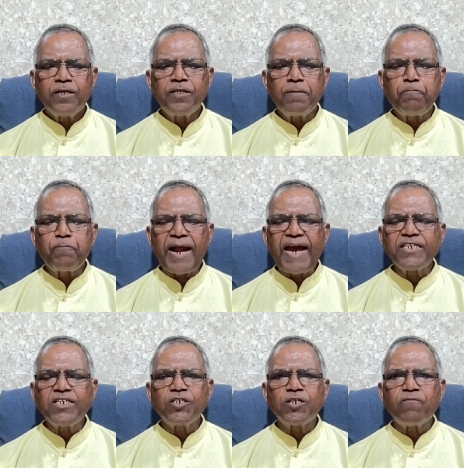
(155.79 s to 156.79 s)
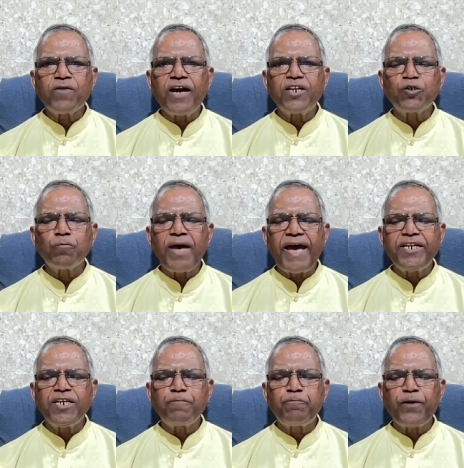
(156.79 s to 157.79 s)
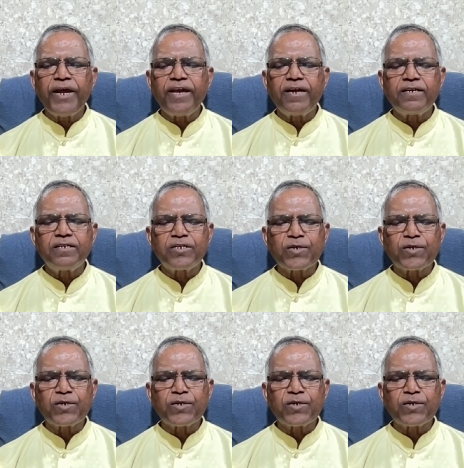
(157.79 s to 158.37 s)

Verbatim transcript: The practice of charismatic prayer